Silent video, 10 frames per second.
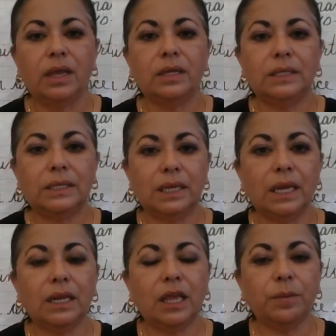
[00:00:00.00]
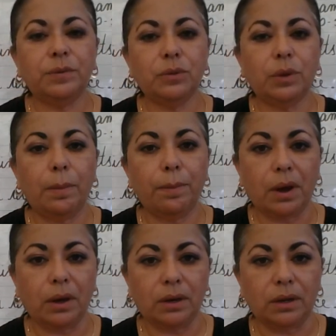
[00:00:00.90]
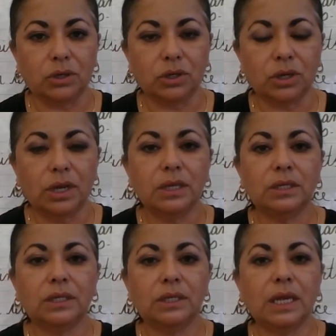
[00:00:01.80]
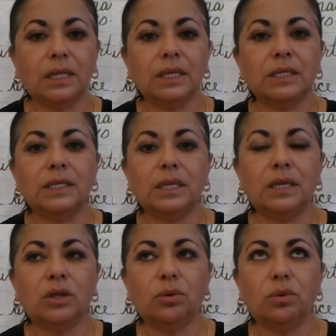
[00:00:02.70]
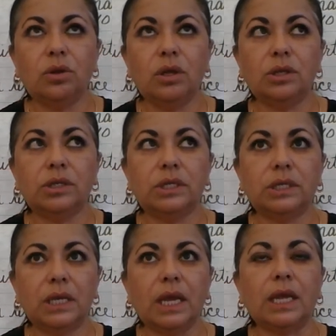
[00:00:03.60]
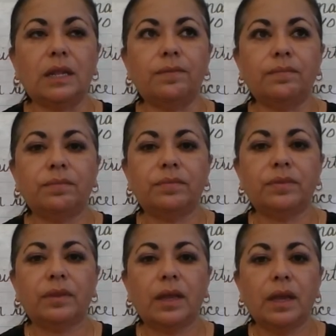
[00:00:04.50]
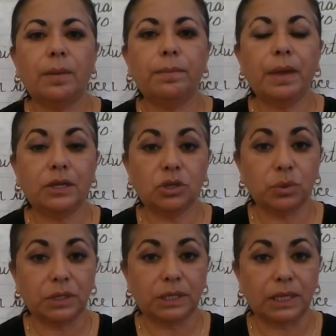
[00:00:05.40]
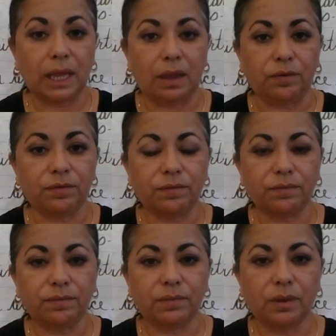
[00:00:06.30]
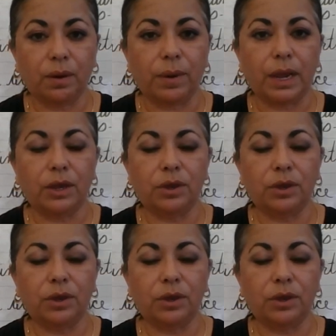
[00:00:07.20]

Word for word: Sin keeps you in bondage. Sin does you Sin makes you a slave. All right?